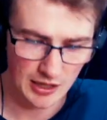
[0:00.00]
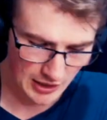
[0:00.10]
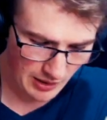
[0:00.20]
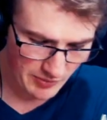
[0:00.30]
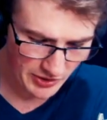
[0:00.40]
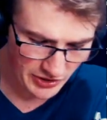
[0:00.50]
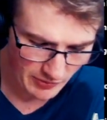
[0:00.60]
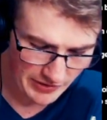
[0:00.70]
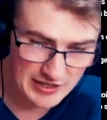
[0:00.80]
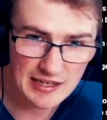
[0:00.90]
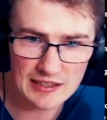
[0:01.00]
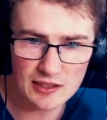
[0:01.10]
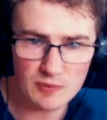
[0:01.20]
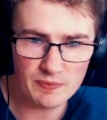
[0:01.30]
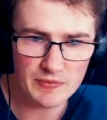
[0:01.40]
not sure about this like
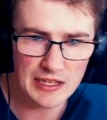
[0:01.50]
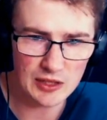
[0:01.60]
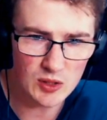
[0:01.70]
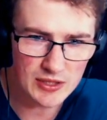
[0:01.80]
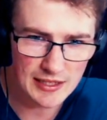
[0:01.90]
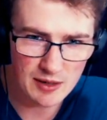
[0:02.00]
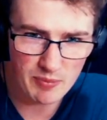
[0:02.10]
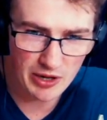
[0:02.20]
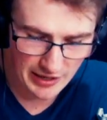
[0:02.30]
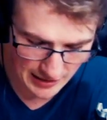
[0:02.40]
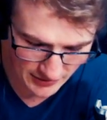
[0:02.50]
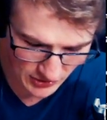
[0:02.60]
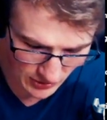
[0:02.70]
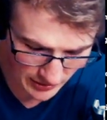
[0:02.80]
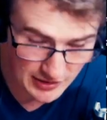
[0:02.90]
little, it looks like a birdhouse.
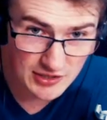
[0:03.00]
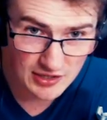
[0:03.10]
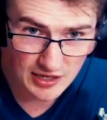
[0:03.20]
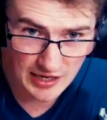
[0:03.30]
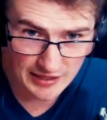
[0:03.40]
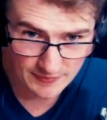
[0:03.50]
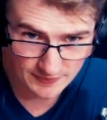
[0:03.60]
Surely it's not.